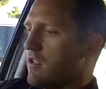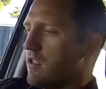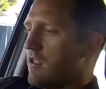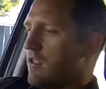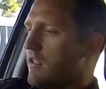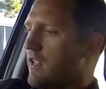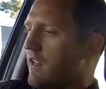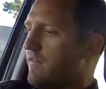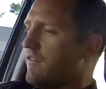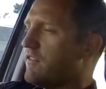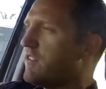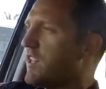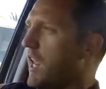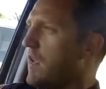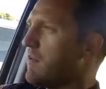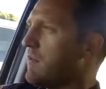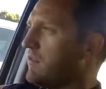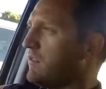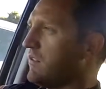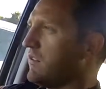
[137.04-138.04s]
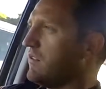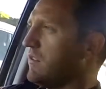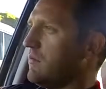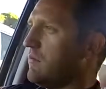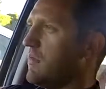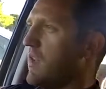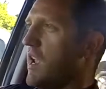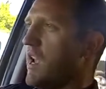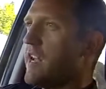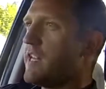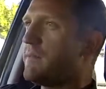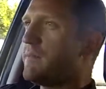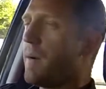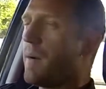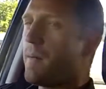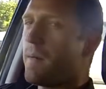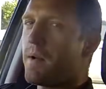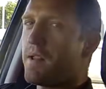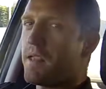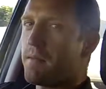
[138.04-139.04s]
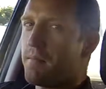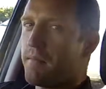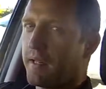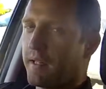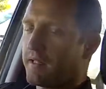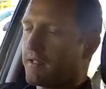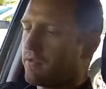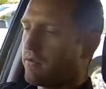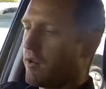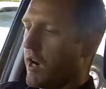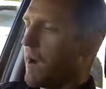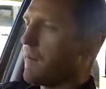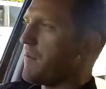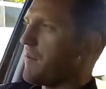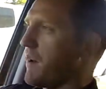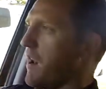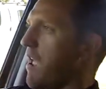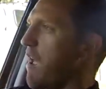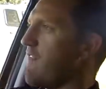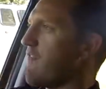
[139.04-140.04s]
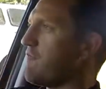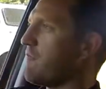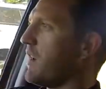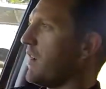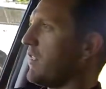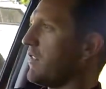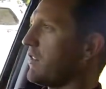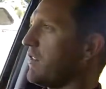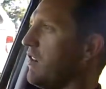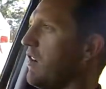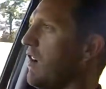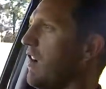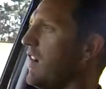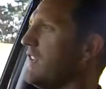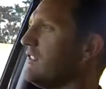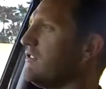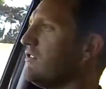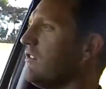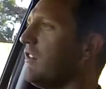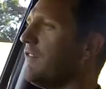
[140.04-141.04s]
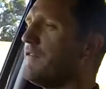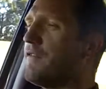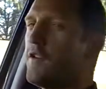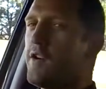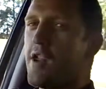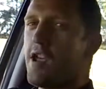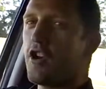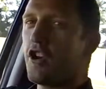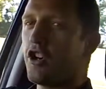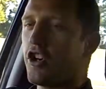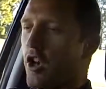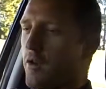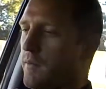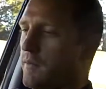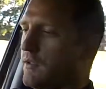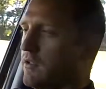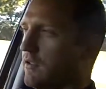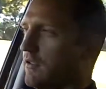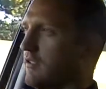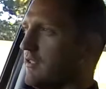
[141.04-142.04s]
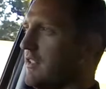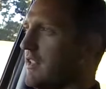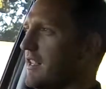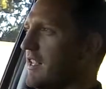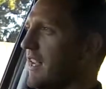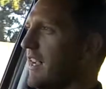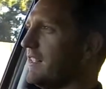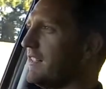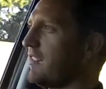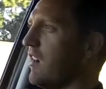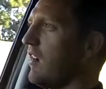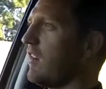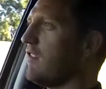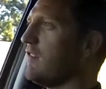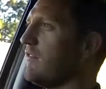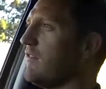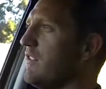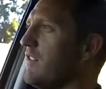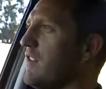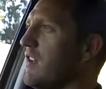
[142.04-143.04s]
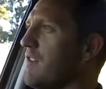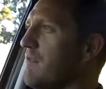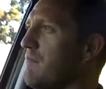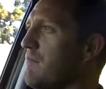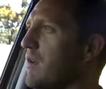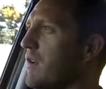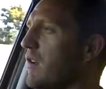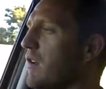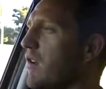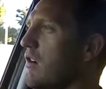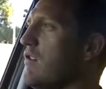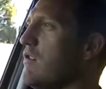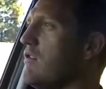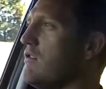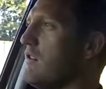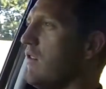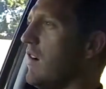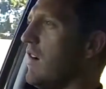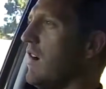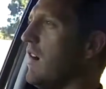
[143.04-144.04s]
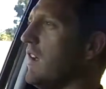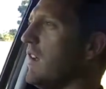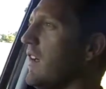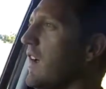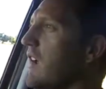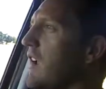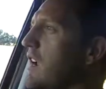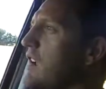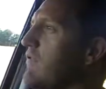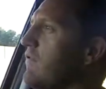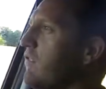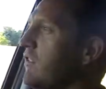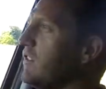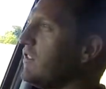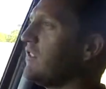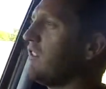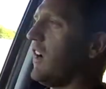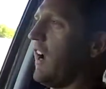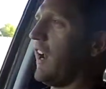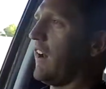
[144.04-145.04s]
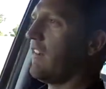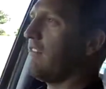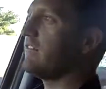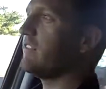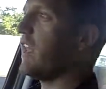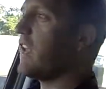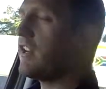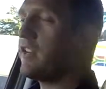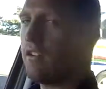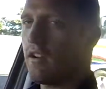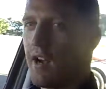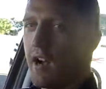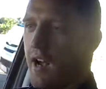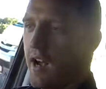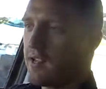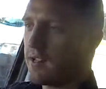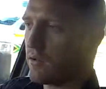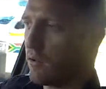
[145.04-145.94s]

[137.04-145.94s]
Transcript: The infotainment system here is probably the biggest gripe that I have about the car. It's not very ergonomical. It's kind of below your eye line, and you've got to kind of take your eyes